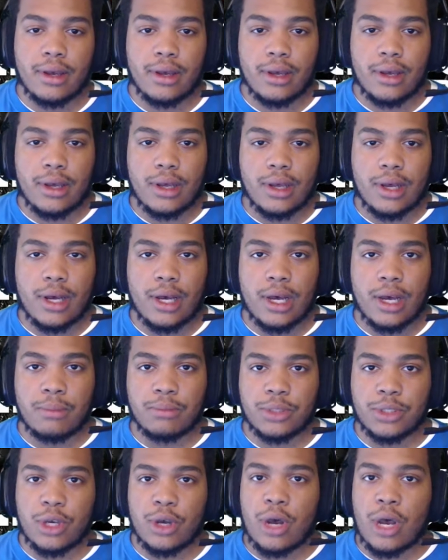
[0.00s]

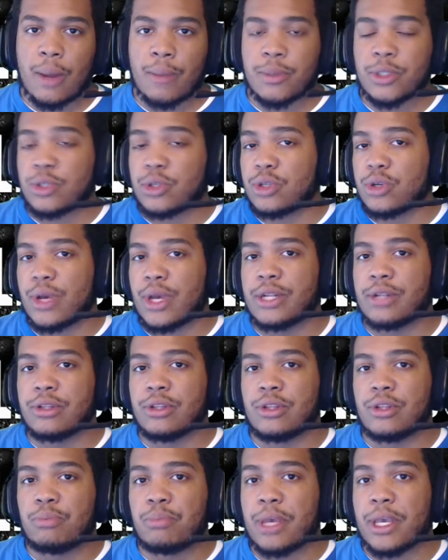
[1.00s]
So I'm just gonna go ahead and
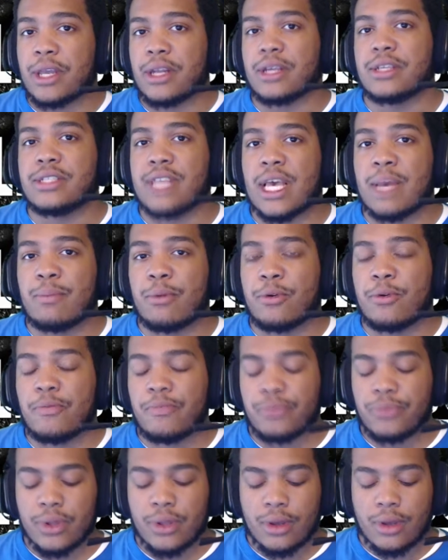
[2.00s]
pick an example.
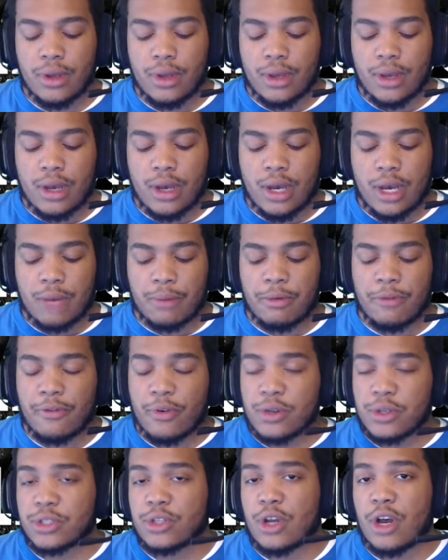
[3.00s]
But
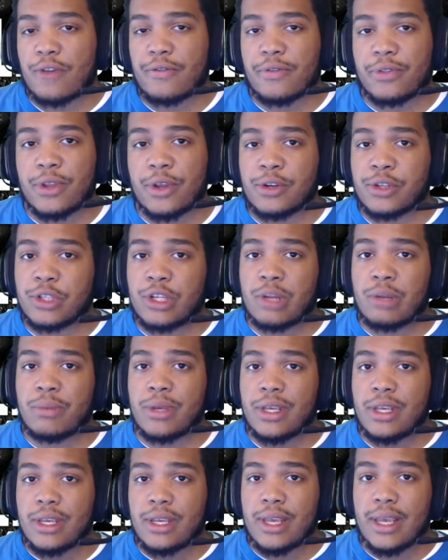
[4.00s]
first off, there's gonna
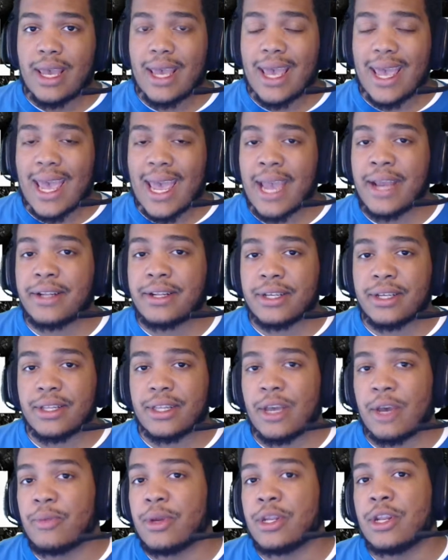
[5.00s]
be 8
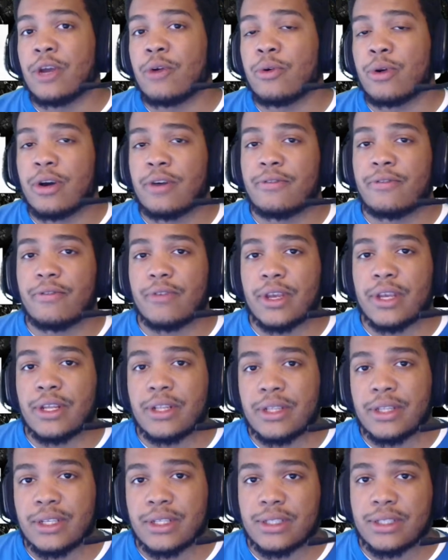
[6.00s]
that we know of in
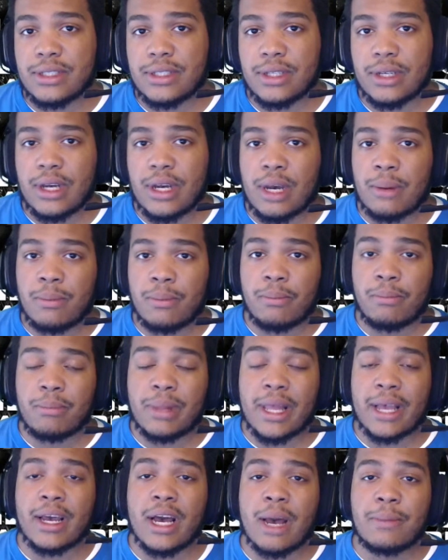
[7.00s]
this
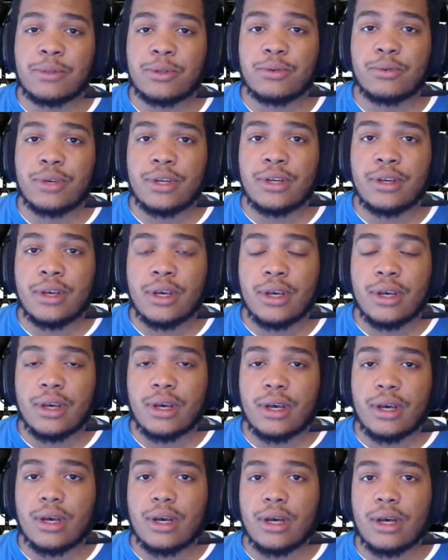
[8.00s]
Black Ops 3
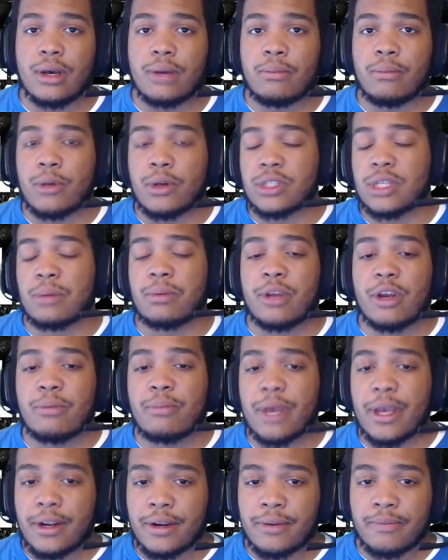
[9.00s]
multiplayer
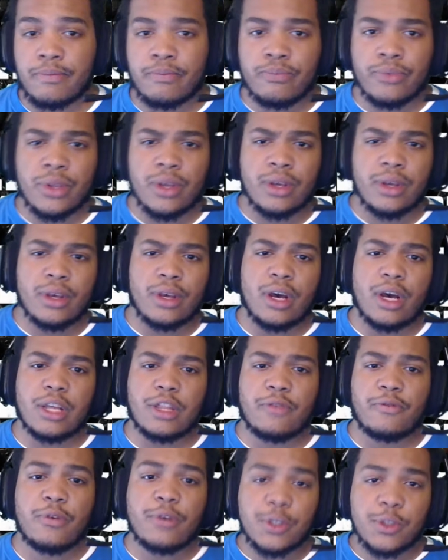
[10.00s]
beta. The
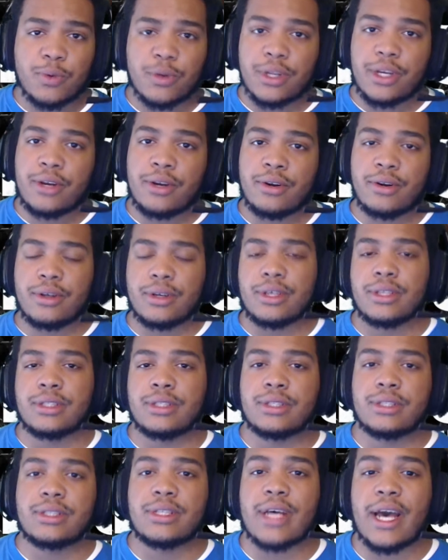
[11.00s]
first one here
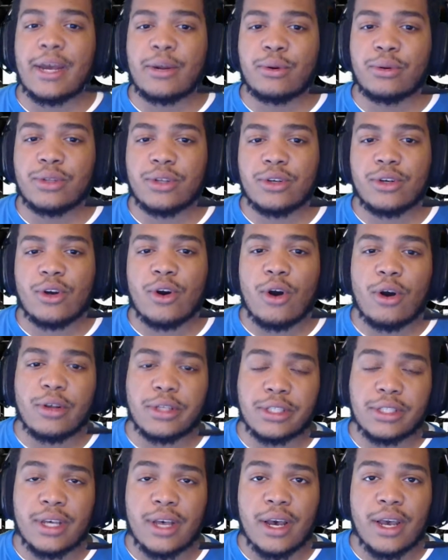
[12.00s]
is titled Call
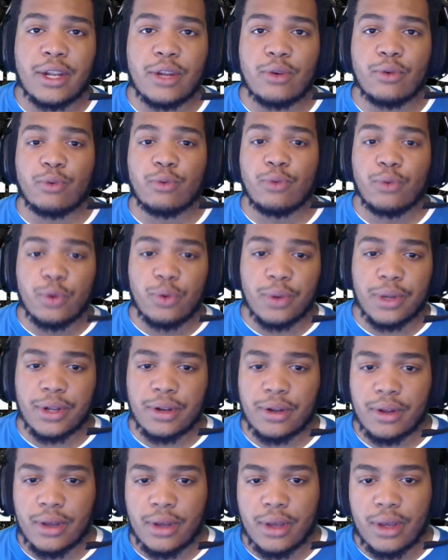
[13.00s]
Sign Ruin,
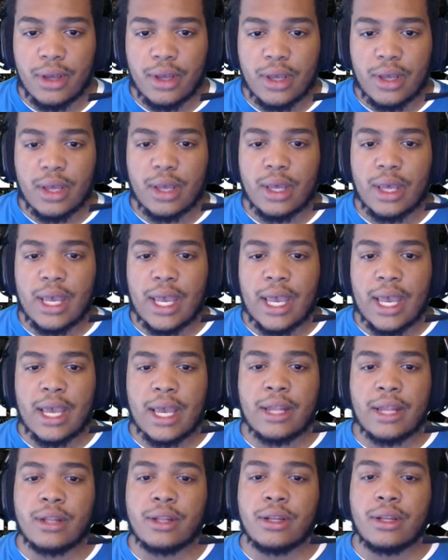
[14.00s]

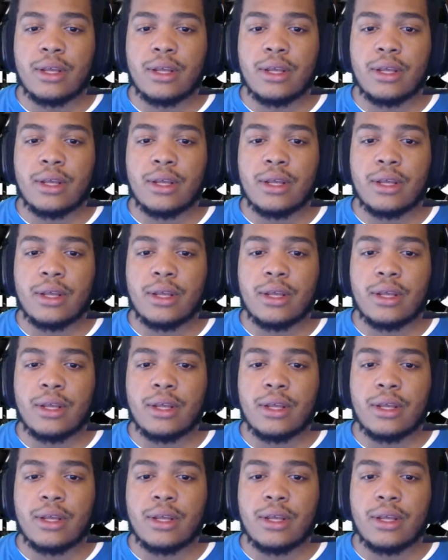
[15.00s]
and